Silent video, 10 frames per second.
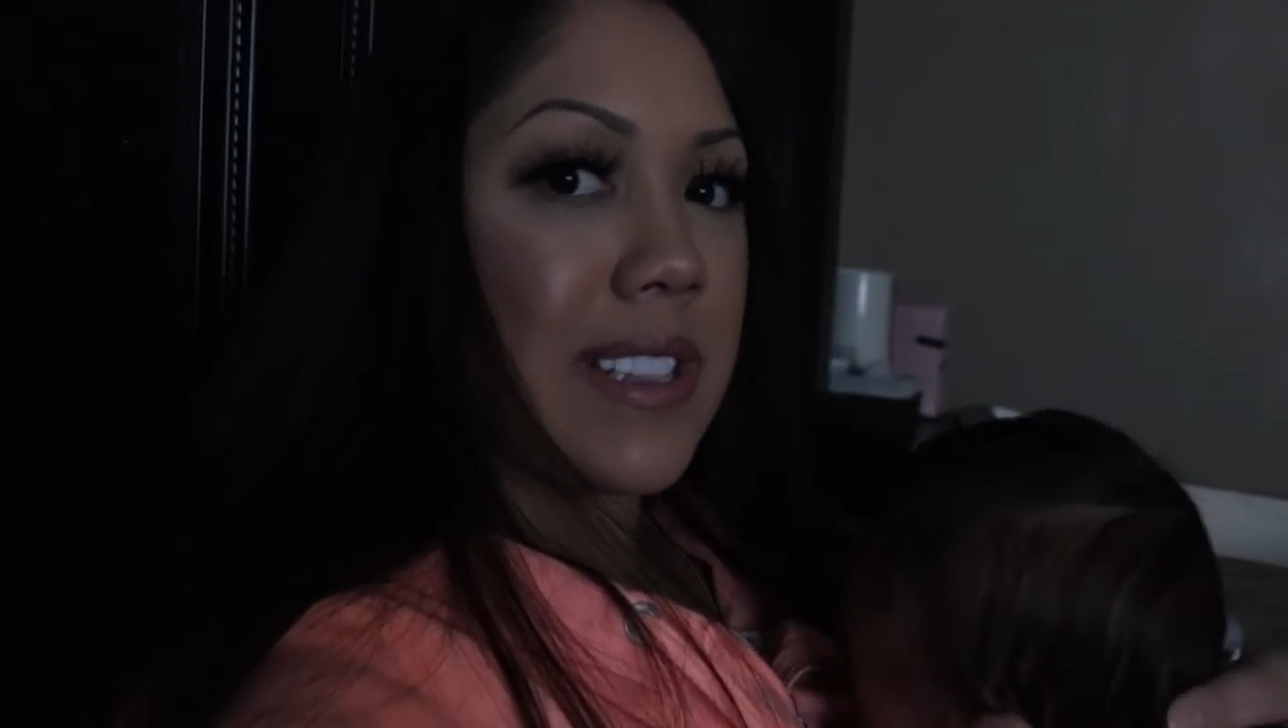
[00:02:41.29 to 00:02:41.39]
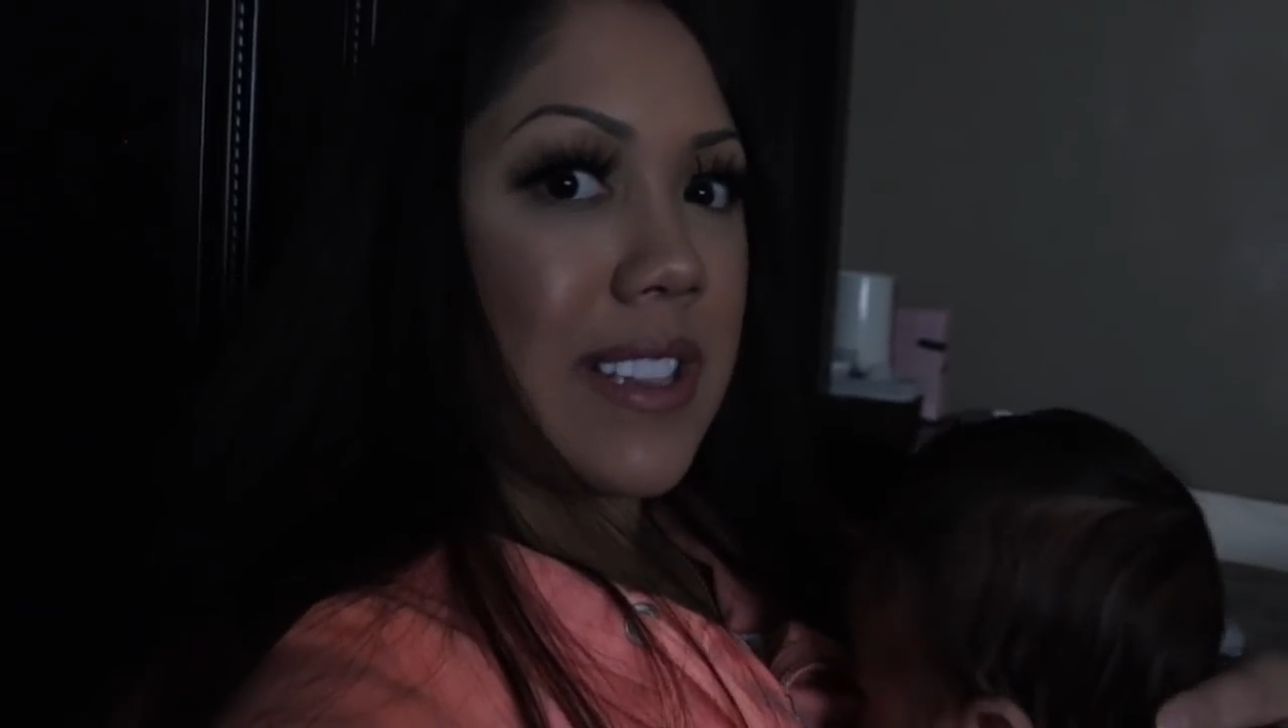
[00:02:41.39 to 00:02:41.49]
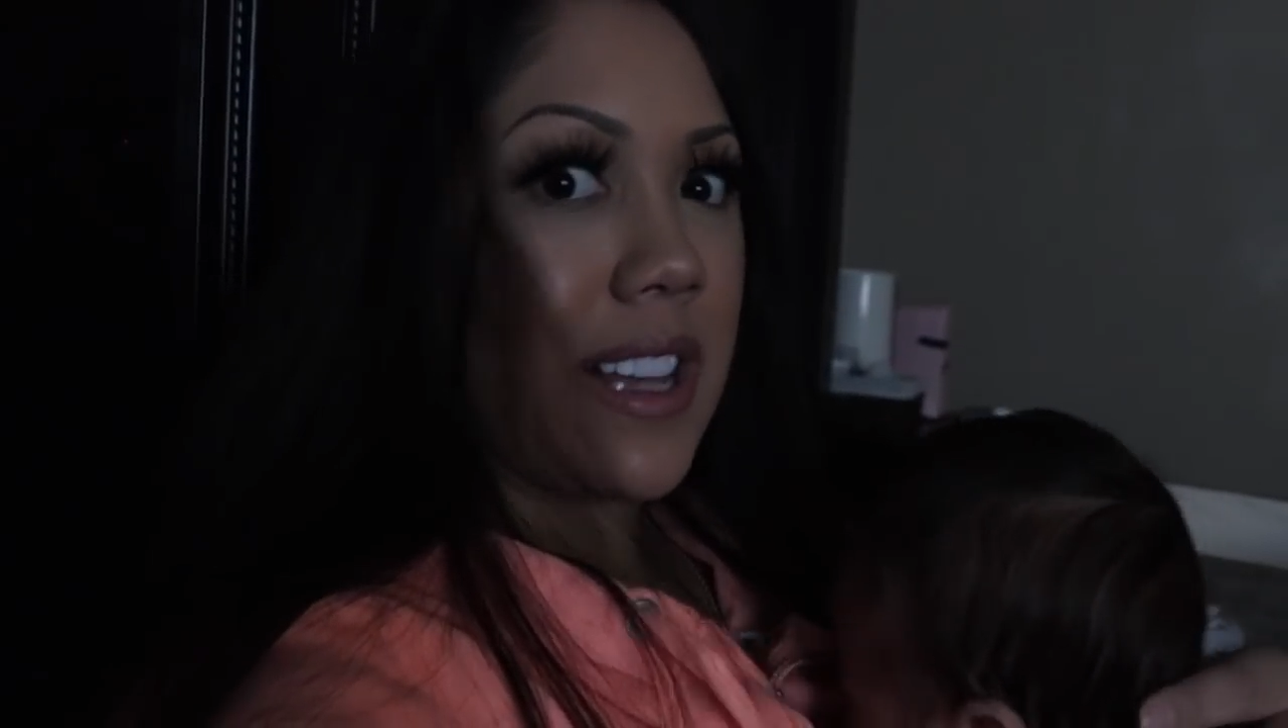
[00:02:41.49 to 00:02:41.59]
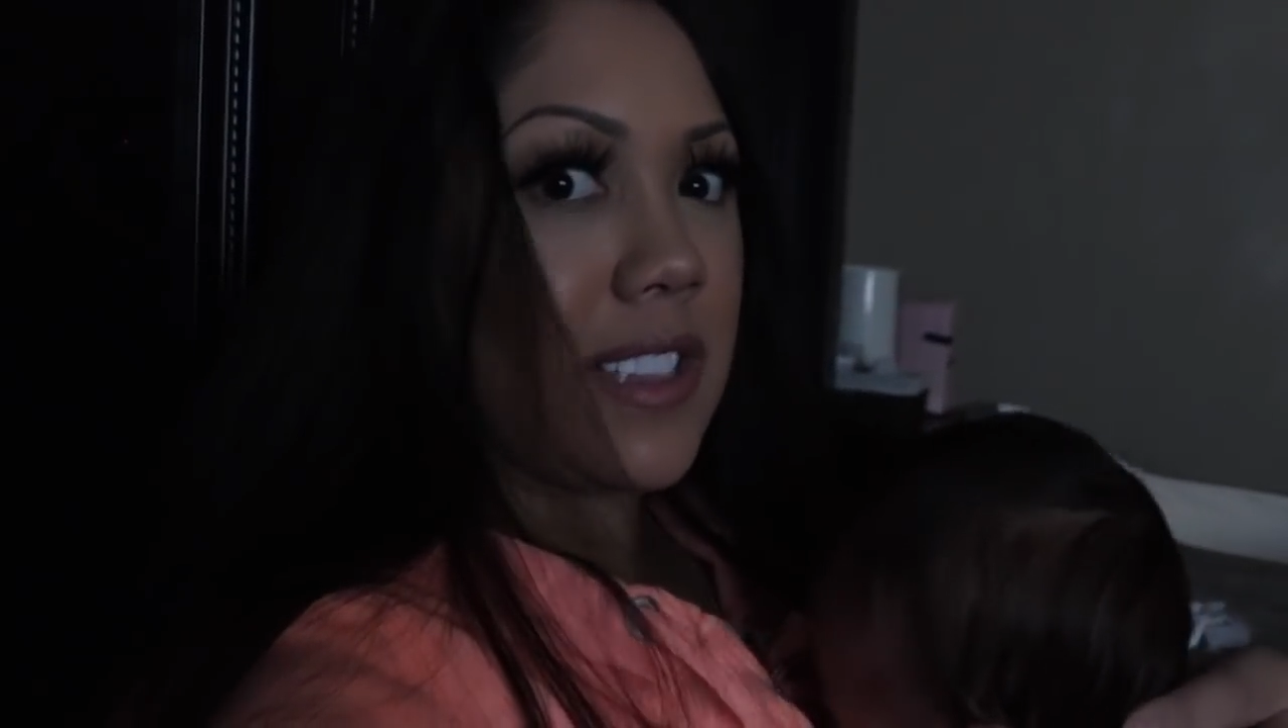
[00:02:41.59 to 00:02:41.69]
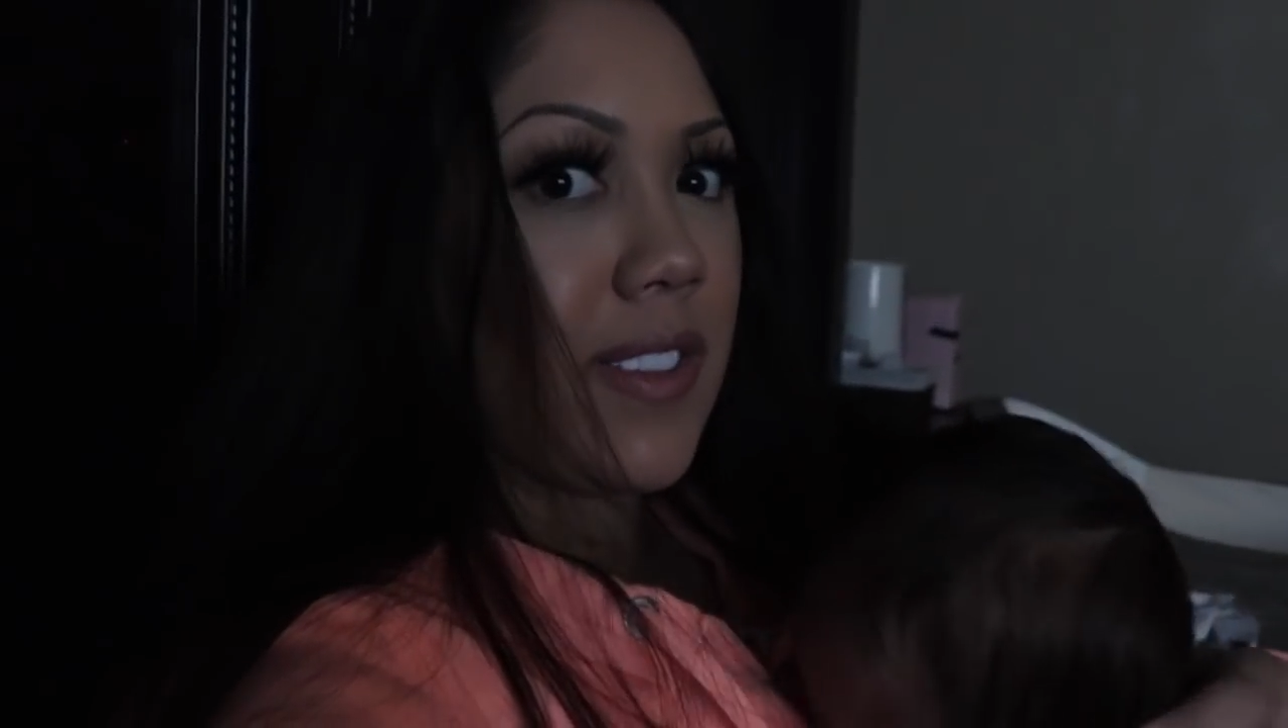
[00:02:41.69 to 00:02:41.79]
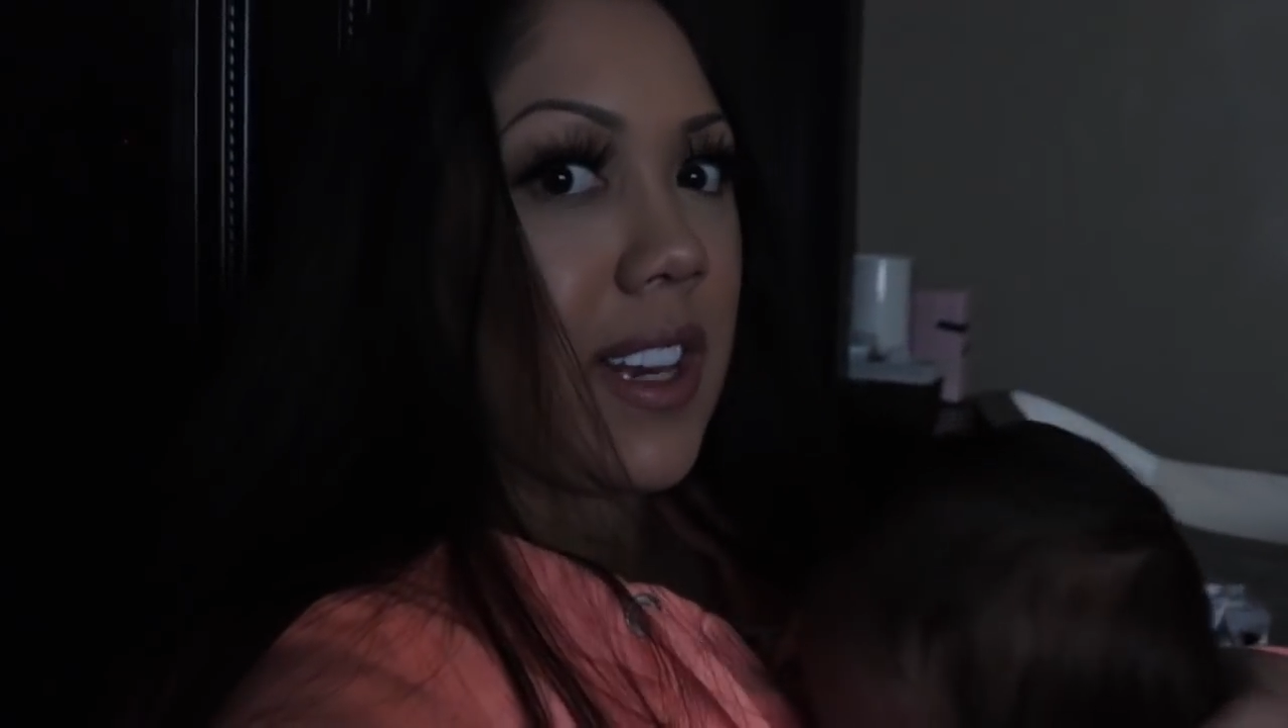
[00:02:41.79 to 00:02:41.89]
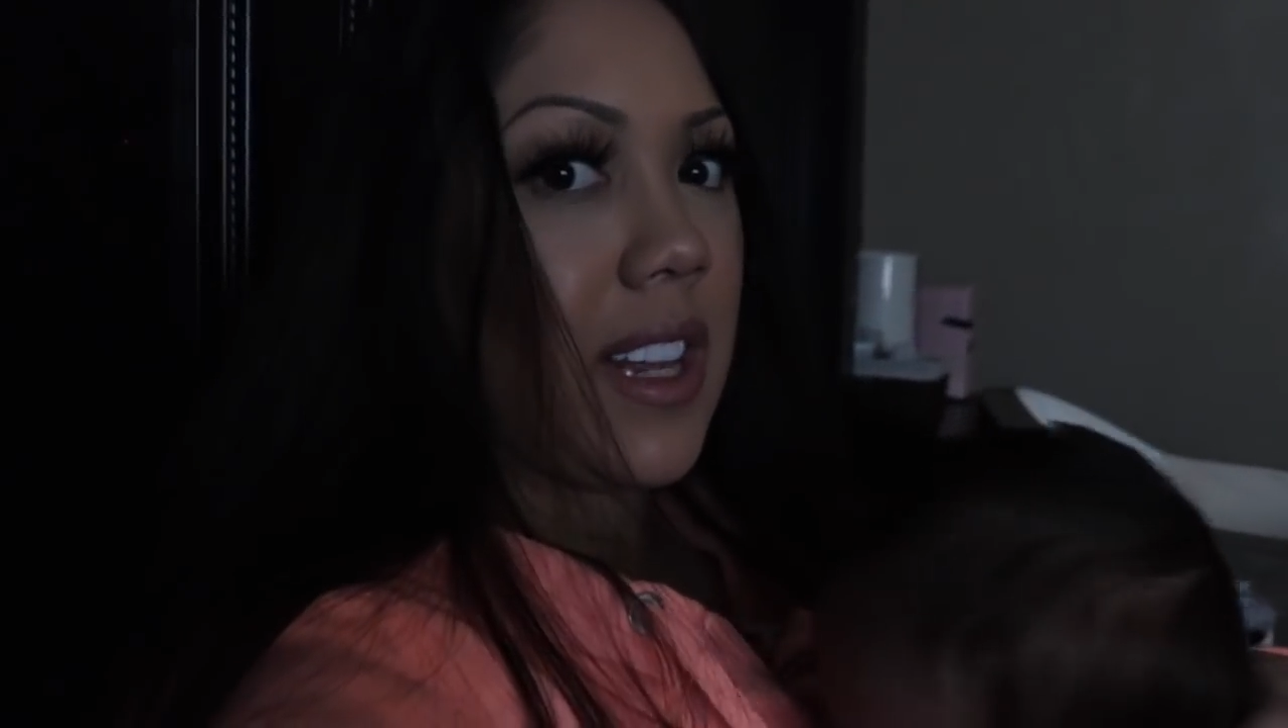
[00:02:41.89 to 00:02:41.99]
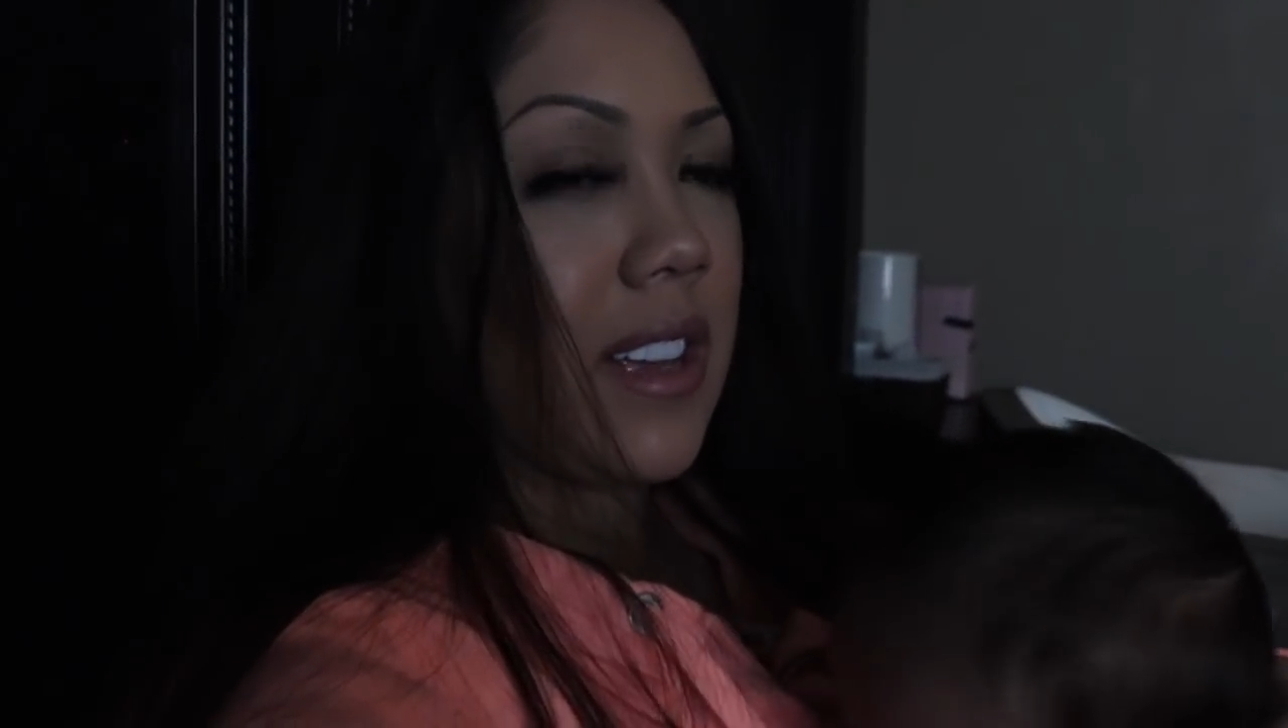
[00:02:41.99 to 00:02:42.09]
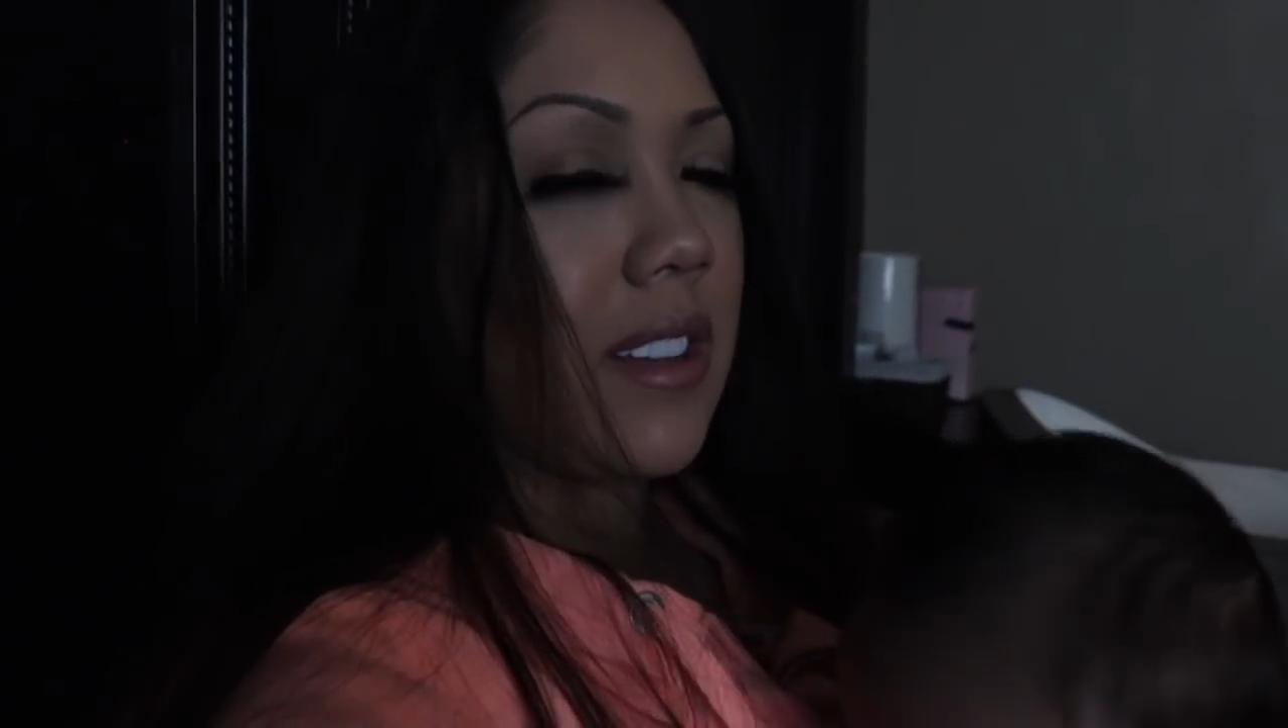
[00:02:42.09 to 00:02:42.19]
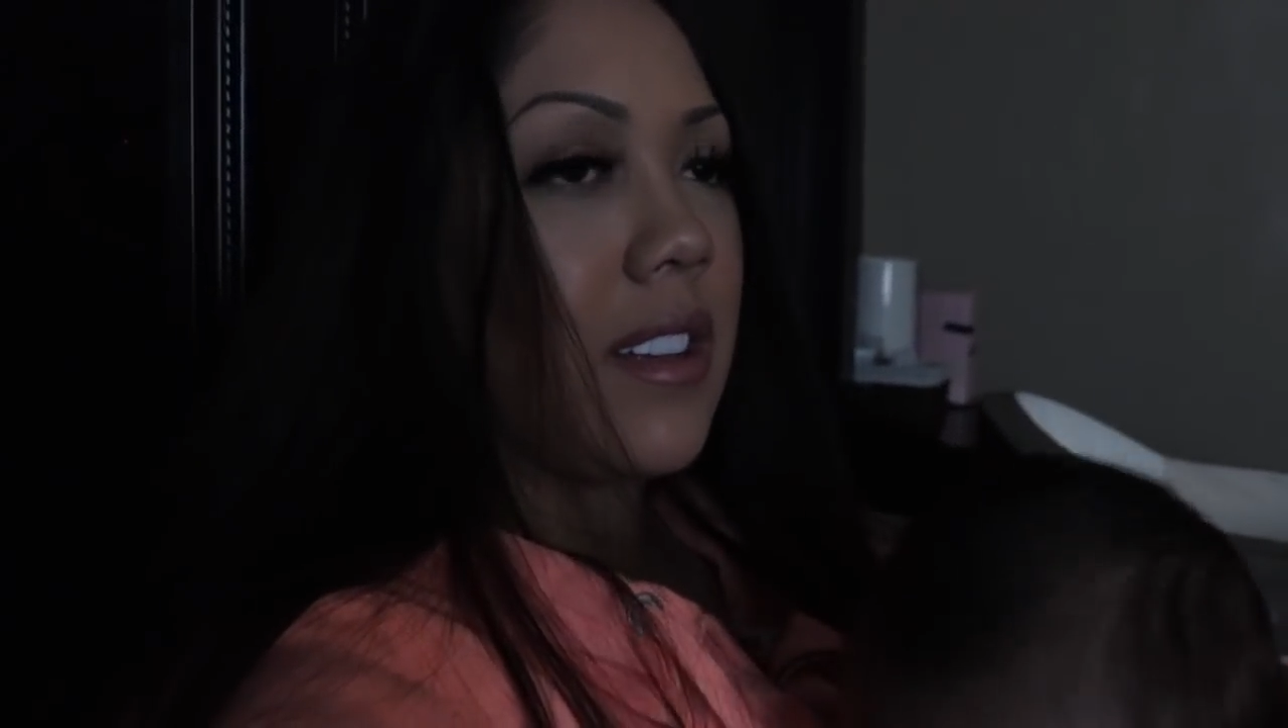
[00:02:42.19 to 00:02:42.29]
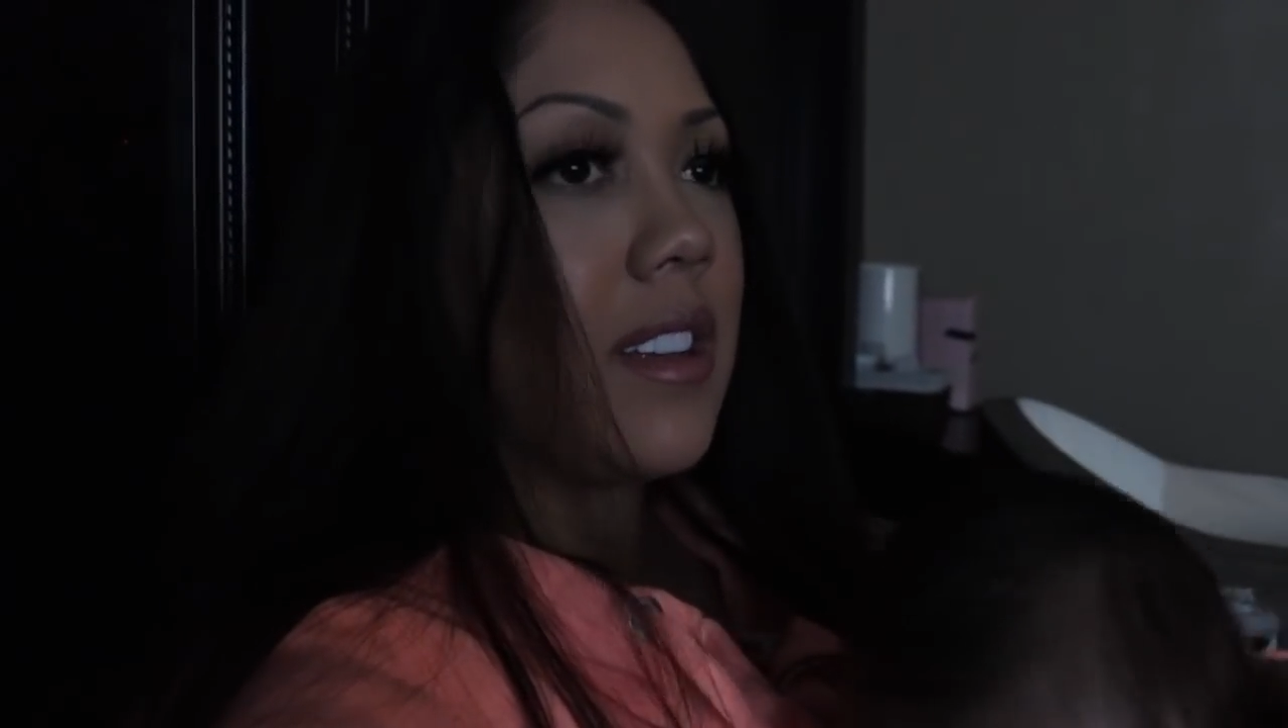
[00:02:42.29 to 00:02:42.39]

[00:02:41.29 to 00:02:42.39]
his last feeding.